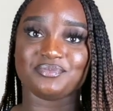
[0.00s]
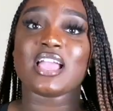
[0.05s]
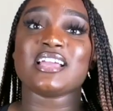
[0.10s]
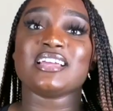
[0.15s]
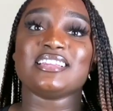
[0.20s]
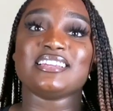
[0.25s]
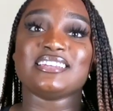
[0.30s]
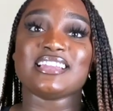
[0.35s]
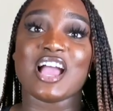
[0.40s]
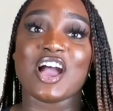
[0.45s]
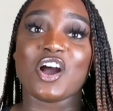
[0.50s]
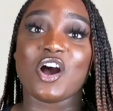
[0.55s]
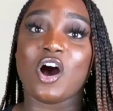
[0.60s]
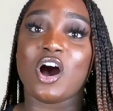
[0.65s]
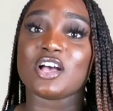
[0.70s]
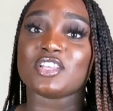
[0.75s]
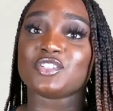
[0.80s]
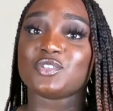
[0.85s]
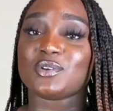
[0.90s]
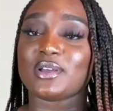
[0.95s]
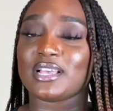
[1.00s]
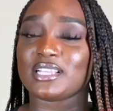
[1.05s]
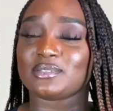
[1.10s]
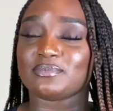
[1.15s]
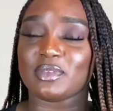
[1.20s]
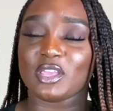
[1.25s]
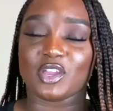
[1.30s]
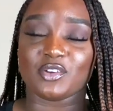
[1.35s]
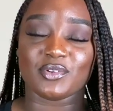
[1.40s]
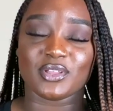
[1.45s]
Now, as you guys may
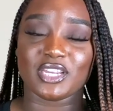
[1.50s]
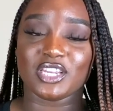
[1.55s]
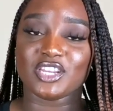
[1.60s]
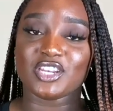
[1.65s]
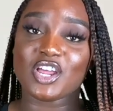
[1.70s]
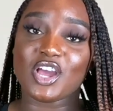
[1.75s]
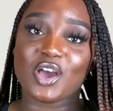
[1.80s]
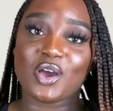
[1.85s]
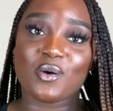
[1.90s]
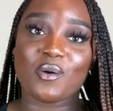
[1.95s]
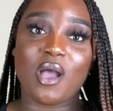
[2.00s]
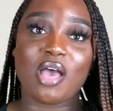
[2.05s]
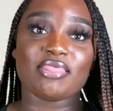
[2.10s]
already know,